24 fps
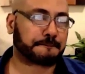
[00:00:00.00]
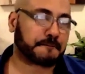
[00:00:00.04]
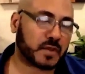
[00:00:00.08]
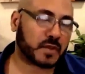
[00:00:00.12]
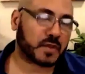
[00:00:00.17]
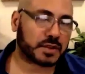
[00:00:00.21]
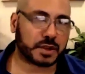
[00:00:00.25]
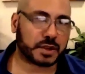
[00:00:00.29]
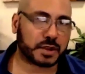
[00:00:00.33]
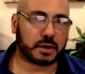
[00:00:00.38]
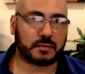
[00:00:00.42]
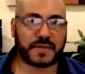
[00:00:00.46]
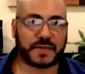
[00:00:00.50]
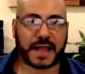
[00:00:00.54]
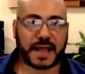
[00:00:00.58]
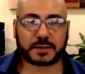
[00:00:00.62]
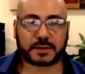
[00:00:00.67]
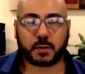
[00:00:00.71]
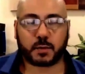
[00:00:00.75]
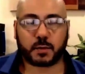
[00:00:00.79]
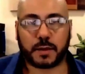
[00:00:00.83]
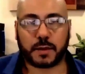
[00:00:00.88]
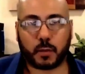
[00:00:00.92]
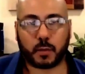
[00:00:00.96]
So that's
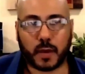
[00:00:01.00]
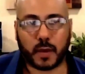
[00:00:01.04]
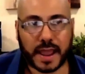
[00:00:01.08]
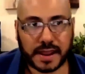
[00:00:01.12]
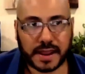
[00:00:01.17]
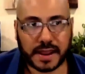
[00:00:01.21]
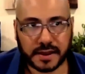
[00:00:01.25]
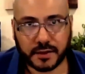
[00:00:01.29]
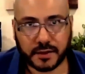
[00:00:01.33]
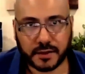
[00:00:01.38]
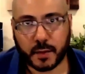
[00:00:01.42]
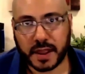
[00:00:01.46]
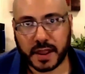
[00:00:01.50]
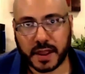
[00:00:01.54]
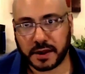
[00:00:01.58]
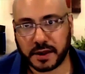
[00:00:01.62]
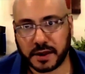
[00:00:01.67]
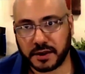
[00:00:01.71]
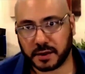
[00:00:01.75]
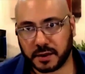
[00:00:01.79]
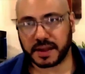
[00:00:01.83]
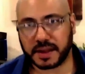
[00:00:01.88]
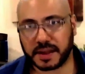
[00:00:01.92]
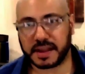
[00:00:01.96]
one way. Another way to
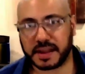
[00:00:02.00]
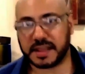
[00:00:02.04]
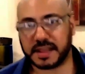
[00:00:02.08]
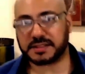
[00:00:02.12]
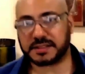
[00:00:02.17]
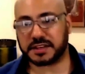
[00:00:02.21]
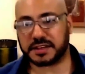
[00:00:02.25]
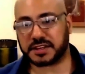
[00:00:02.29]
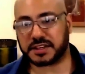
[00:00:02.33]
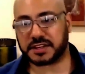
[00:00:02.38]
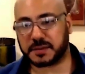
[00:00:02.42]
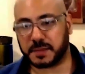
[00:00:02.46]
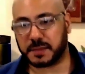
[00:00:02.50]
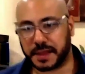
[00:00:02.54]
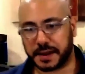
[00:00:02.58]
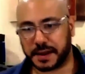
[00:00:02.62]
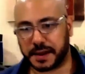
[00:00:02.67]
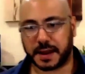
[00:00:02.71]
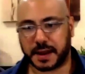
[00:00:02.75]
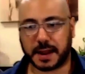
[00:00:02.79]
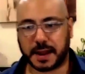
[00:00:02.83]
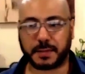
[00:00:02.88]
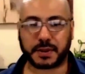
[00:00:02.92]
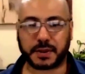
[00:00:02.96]
do it is to split
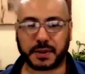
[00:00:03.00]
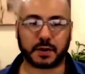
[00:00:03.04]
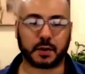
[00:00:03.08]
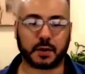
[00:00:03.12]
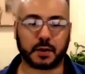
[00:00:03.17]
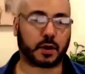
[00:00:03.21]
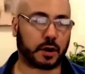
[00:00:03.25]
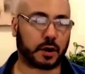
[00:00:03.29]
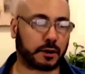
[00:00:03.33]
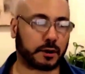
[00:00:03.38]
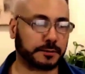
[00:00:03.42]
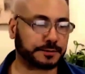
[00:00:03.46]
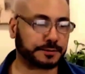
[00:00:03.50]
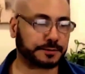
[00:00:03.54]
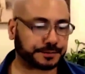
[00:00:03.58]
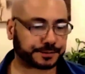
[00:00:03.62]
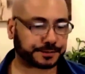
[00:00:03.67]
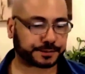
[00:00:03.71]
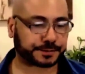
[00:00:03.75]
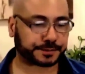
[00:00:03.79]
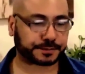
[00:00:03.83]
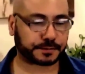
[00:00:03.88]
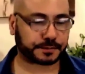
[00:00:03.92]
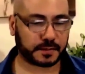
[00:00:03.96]
up your
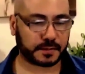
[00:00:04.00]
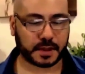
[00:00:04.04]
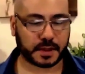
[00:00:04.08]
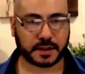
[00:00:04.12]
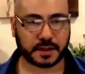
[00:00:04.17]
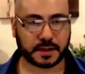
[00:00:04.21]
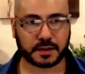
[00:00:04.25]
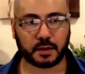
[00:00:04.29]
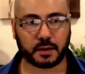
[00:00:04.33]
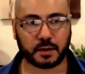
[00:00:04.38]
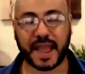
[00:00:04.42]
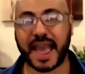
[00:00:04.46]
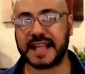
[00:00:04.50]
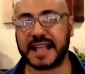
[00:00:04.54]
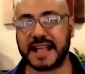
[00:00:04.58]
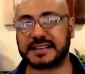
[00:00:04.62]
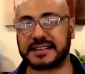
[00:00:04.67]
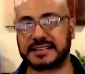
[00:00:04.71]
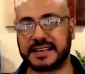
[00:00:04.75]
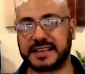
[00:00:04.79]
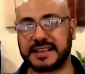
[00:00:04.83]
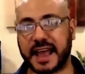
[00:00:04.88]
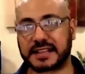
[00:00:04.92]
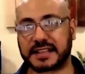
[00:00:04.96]
ad
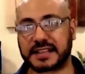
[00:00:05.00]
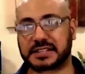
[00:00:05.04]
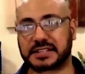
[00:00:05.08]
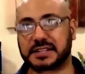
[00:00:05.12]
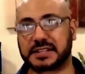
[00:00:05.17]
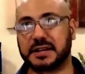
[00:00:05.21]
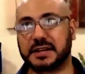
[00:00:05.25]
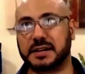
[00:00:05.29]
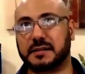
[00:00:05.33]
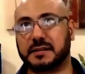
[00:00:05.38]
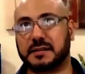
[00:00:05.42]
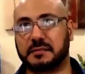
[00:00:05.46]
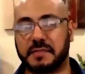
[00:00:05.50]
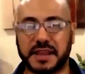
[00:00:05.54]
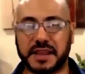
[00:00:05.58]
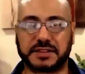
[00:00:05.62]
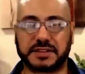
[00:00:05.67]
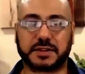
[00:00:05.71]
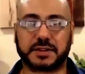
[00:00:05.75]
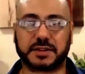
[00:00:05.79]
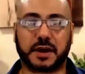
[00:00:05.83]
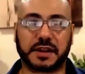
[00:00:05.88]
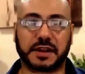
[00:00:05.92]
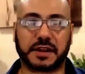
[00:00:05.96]
sets
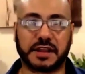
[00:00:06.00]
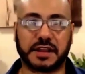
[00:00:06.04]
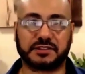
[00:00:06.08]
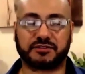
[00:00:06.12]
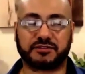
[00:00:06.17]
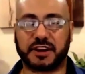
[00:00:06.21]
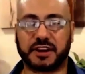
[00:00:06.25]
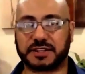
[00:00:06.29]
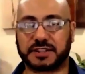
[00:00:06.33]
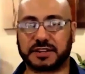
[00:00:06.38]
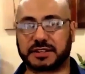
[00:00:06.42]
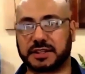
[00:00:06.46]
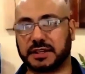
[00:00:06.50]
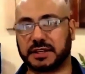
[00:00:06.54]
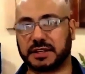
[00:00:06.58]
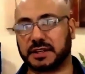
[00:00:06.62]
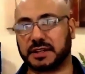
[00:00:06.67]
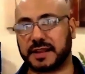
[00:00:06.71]
based on interest.